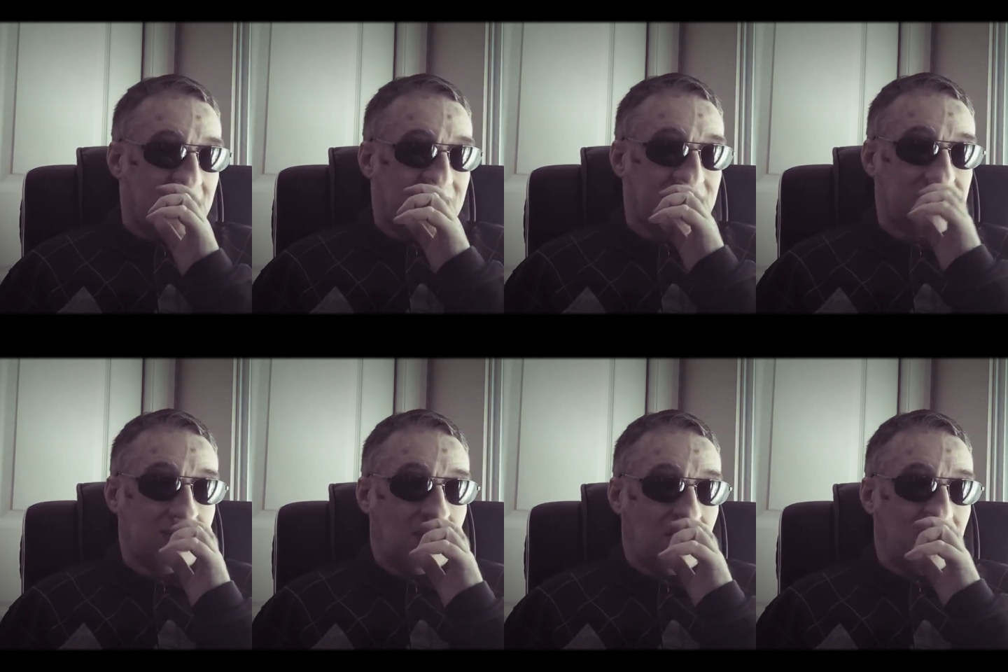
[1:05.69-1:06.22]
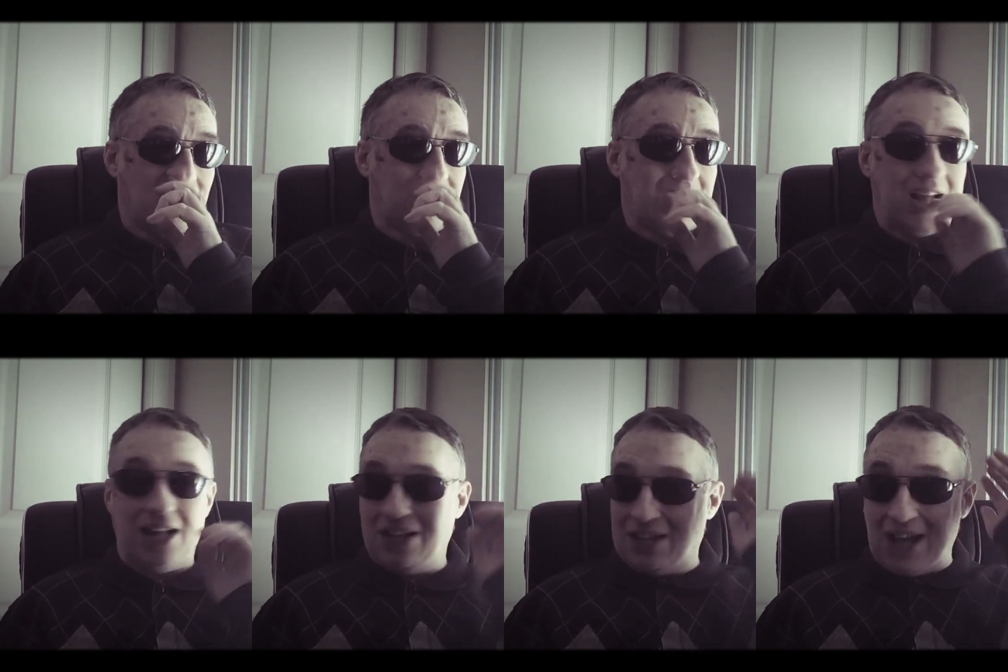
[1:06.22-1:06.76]
So
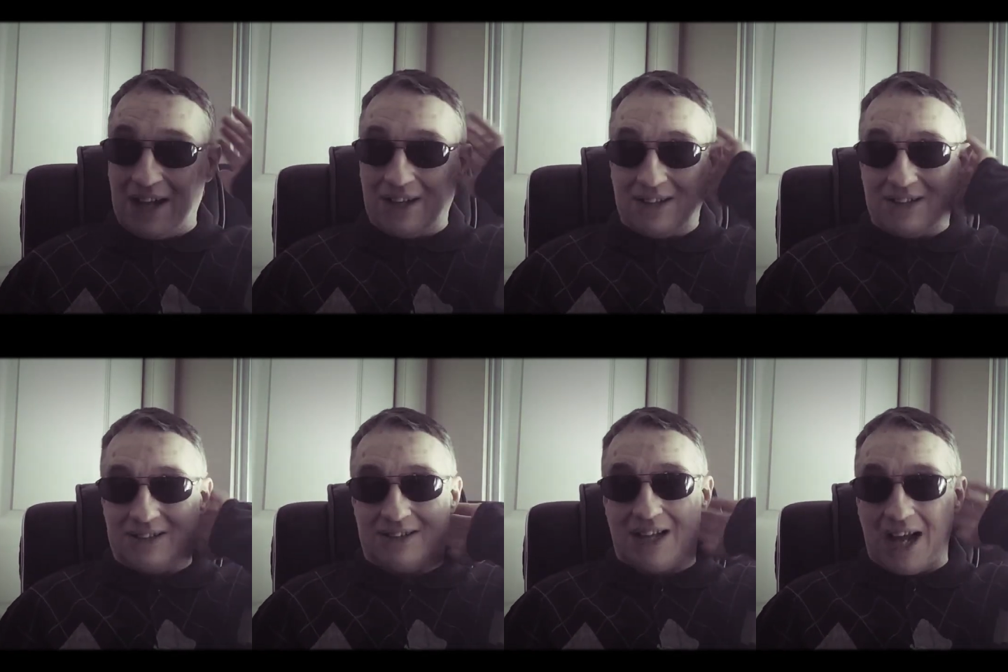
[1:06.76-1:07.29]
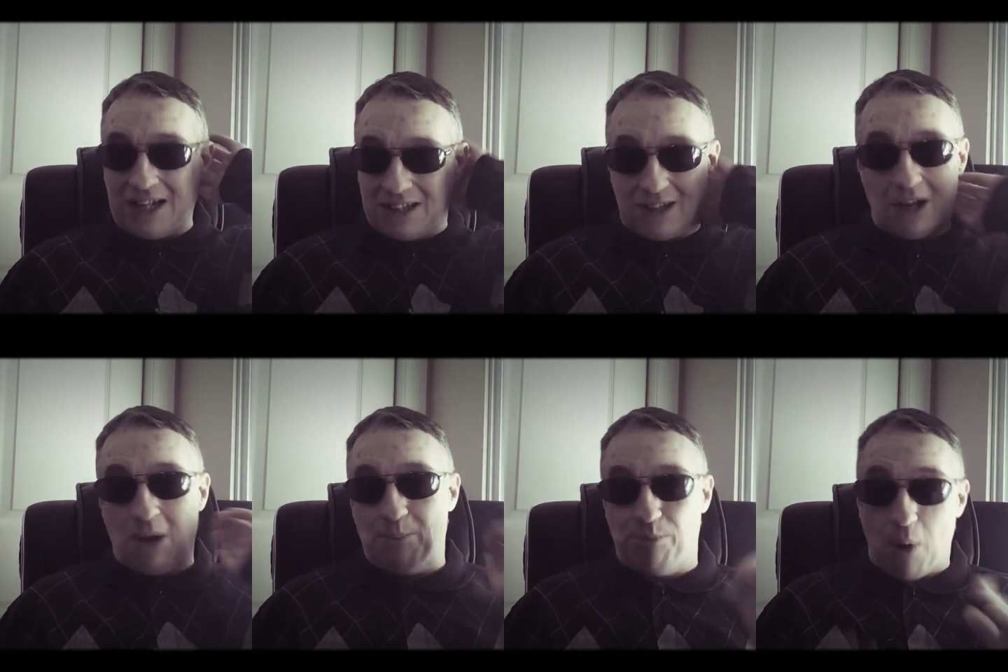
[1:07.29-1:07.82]
that that
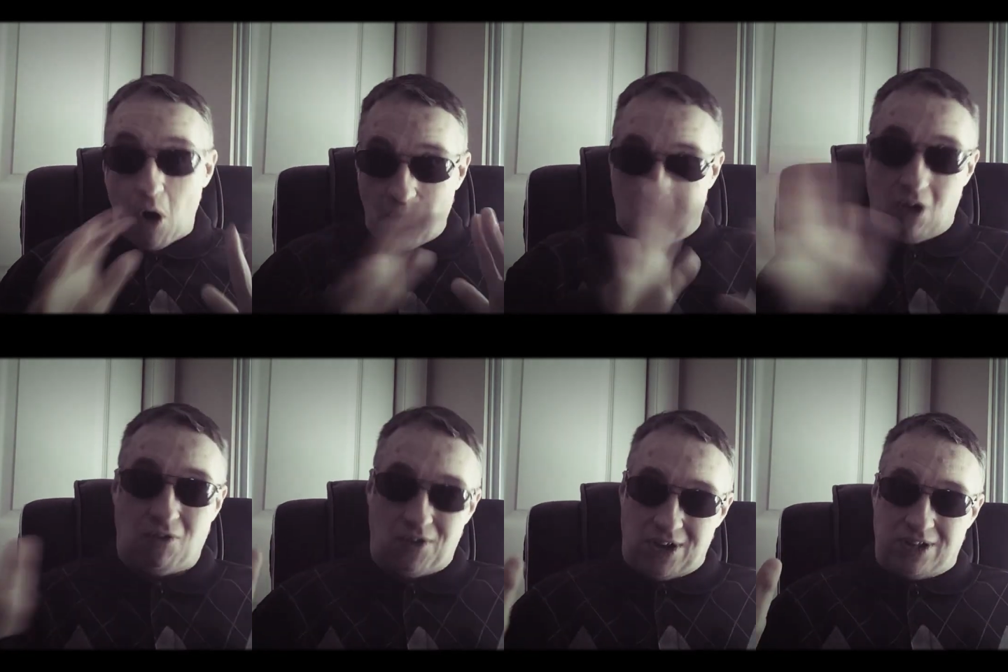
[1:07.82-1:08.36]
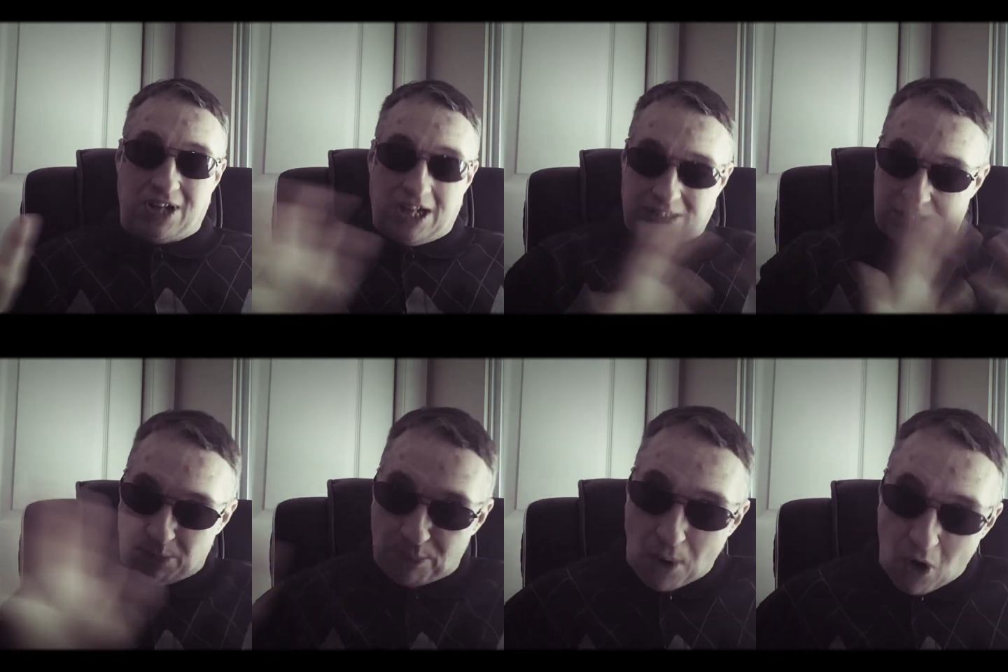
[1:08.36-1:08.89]
that's a bulk of it. That's
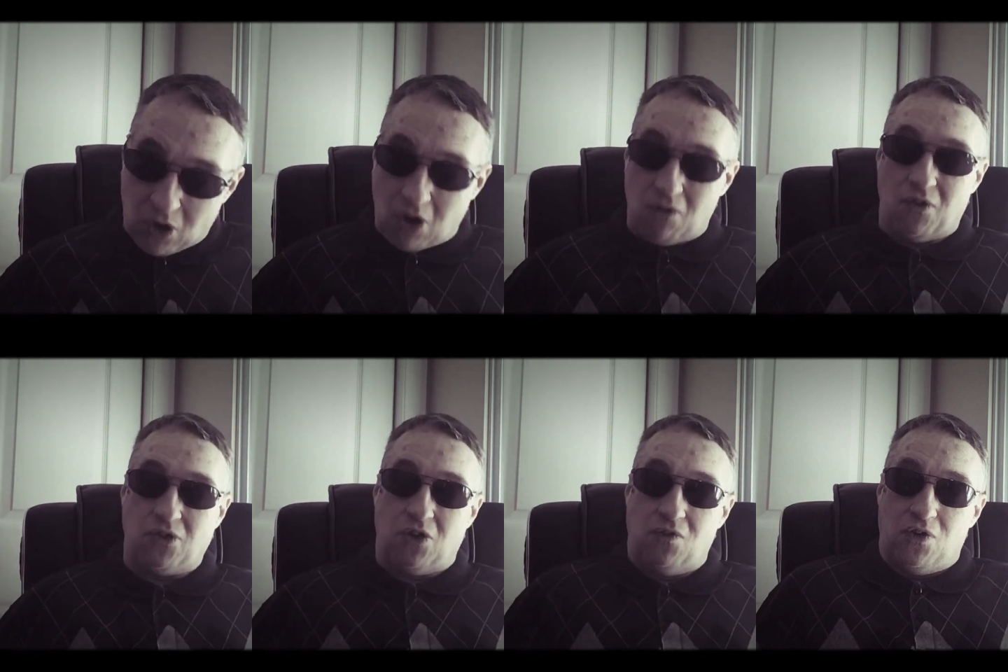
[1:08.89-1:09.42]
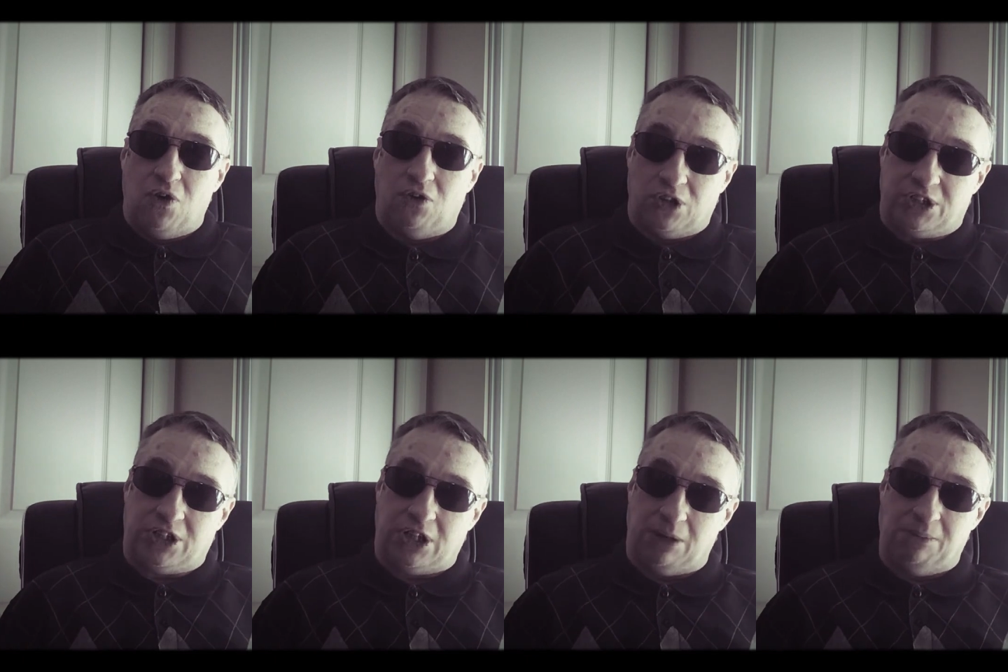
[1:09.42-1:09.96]
the bulk of it, the
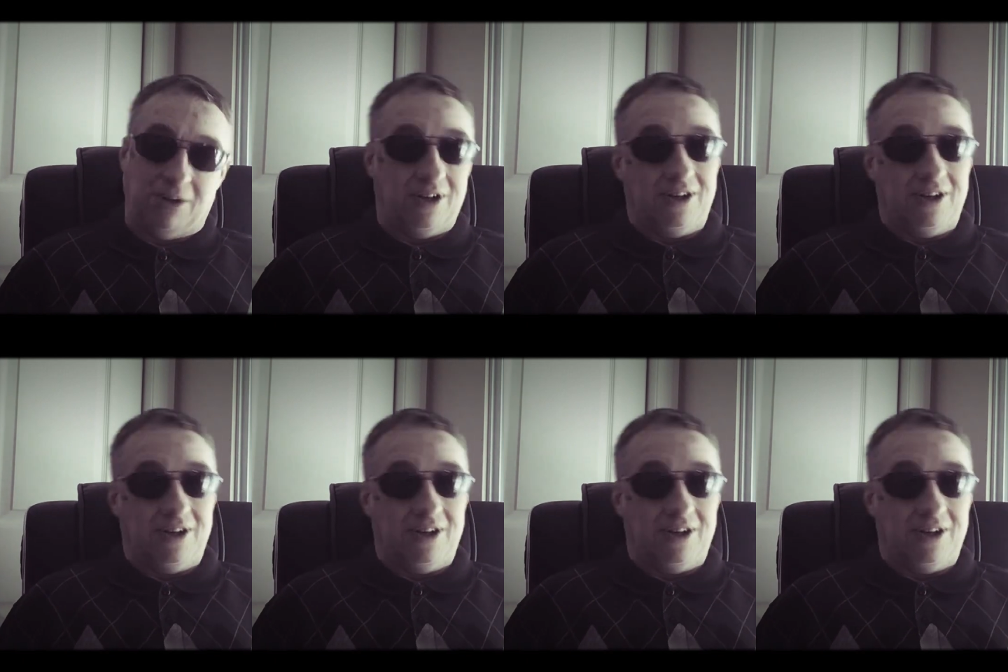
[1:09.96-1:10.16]
viewership.